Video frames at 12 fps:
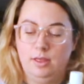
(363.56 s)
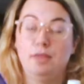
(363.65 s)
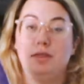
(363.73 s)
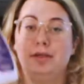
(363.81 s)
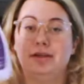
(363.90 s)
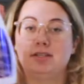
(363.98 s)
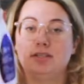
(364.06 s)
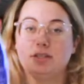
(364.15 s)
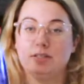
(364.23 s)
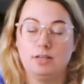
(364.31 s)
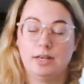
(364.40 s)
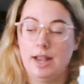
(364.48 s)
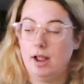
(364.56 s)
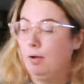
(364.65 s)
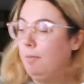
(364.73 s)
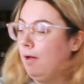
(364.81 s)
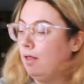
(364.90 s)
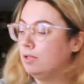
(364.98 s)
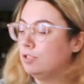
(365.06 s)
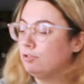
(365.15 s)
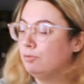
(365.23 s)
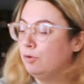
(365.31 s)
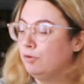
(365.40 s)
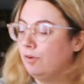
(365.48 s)
this nail polish
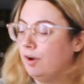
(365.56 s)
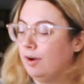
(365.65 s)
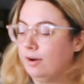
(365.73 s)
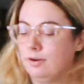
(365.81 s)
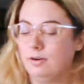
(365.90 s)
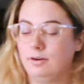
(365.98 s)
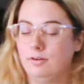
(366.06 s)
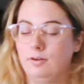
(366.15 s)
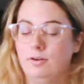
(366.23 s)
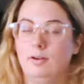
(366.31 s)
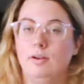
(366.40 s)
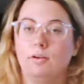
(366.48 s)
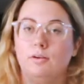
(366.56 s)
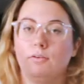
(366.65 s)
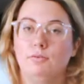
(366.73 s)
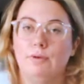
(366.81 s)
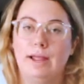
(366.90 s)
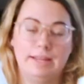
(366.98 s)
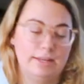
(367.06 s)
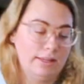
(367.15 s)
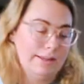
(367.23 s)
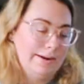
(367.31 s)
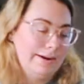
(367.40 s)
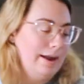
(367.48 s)
remover,
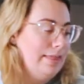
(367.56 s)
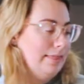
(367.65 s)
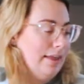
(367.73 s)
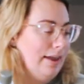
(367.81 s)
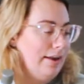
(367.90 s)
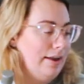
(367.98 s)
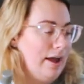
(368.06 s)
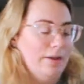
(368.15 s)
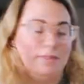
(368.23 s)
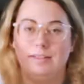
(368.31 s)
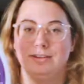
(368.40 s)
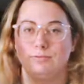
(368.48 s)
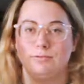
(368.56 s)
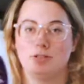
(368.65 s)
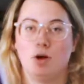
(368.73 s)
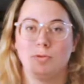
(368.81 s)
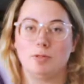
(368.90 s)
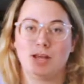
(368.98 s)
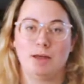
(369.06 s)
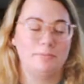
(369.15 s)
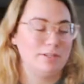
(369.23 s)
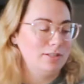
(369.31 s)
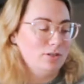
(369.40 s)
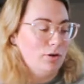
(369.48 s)
regular, and then this one's almost
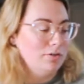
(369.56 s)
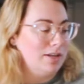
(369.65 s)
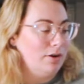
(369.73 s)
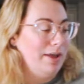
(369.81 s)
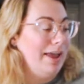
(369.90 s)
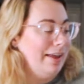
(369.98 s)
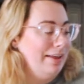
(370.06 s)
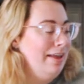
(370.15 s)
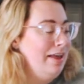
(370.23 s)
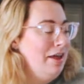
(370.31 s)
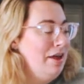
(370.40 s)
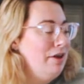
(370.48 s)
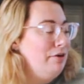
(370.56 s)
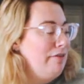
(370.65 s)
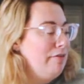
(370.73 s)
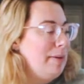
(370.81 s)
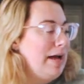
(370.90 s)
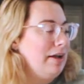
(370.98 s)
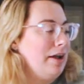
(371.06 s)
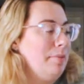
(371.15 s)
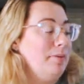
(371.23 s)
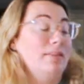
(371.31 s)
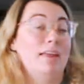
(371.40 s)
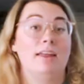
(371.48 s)
empty. So I was like, okay, do I have a
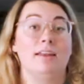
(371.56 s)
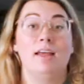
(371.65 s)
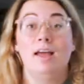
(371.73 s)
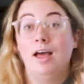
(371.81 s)
backup? And then